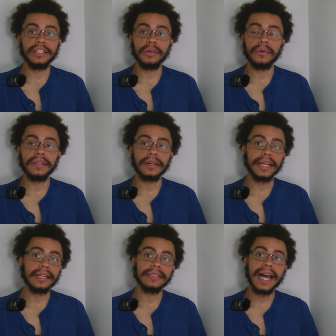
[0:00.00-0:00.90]
to you and they're
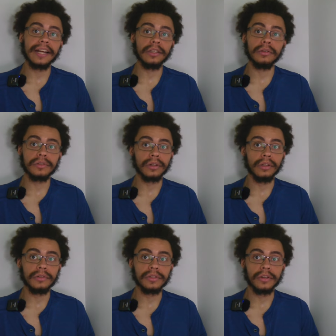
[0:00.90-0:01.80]
getting tied closer and
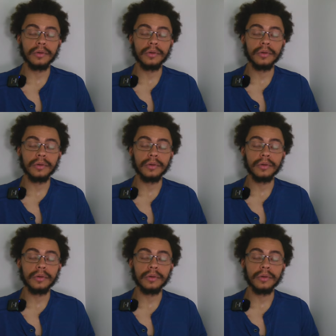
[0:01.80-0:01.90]
closer,